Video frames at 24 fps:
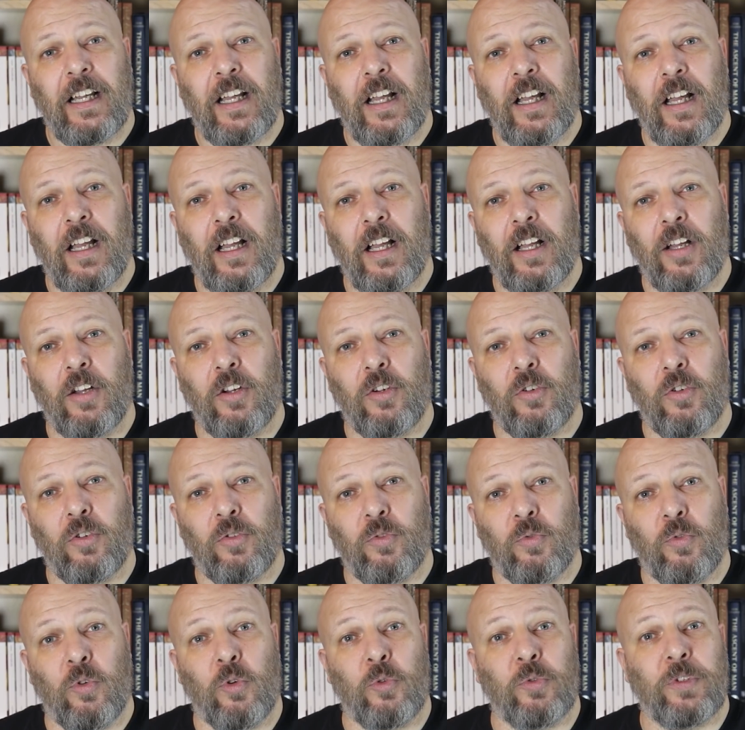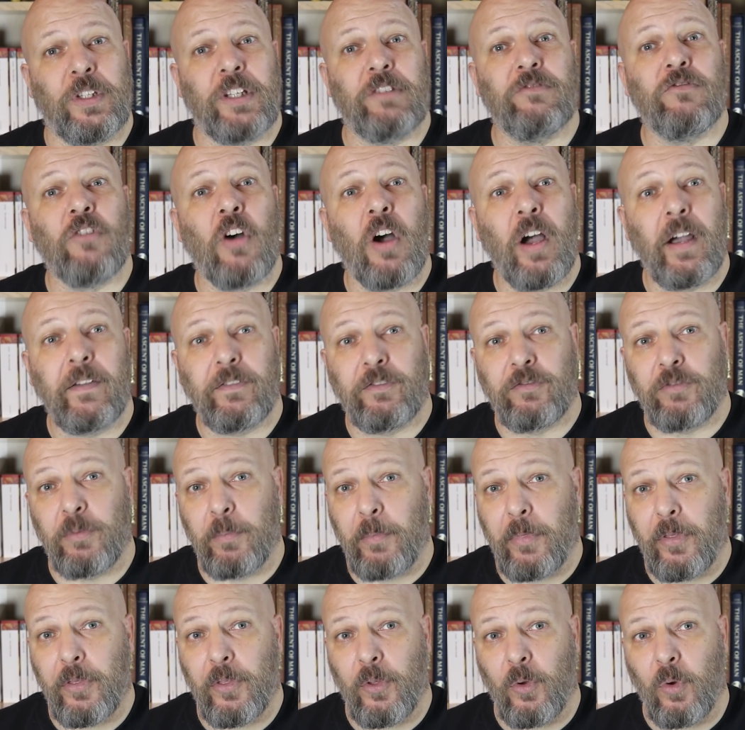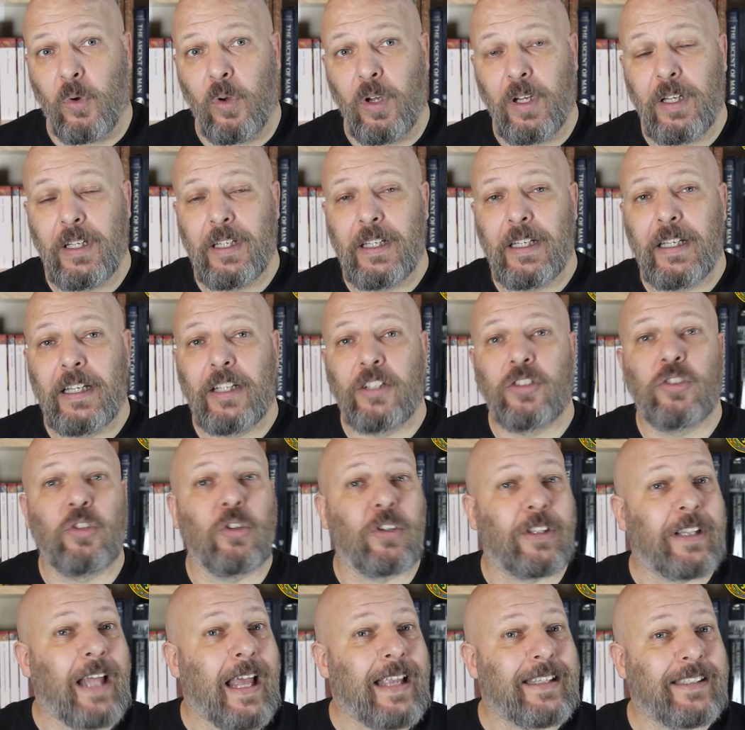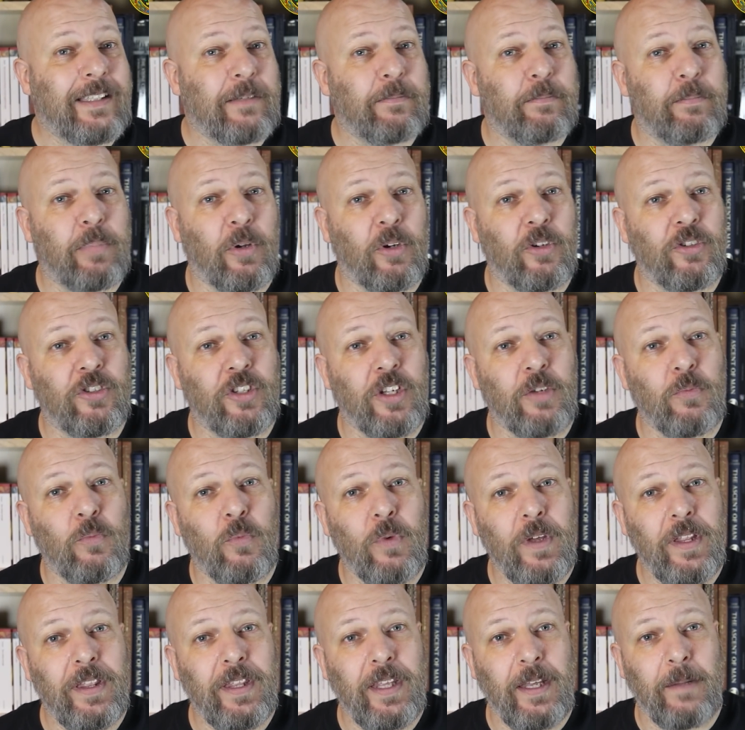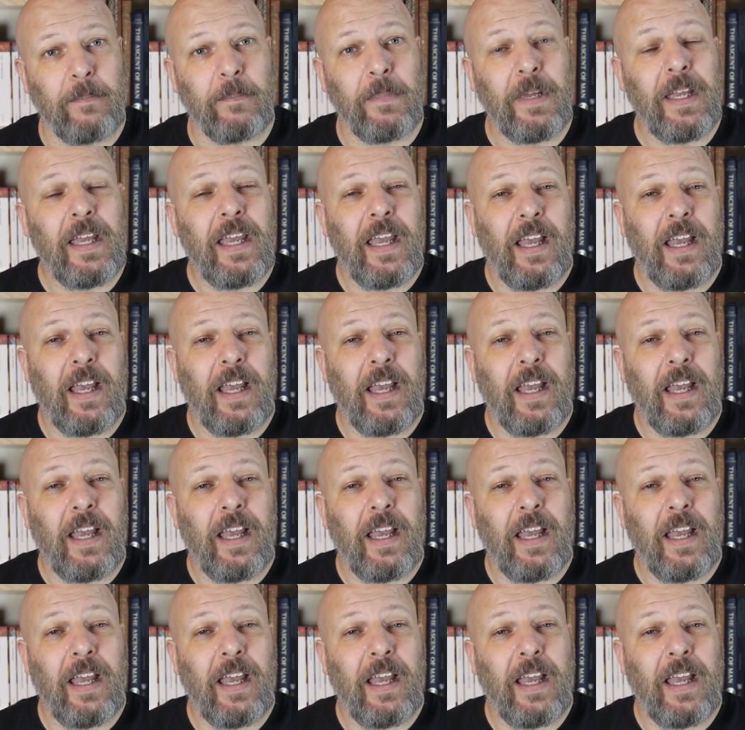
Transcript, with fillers: uh, who derived from Thor, took that symbology with him.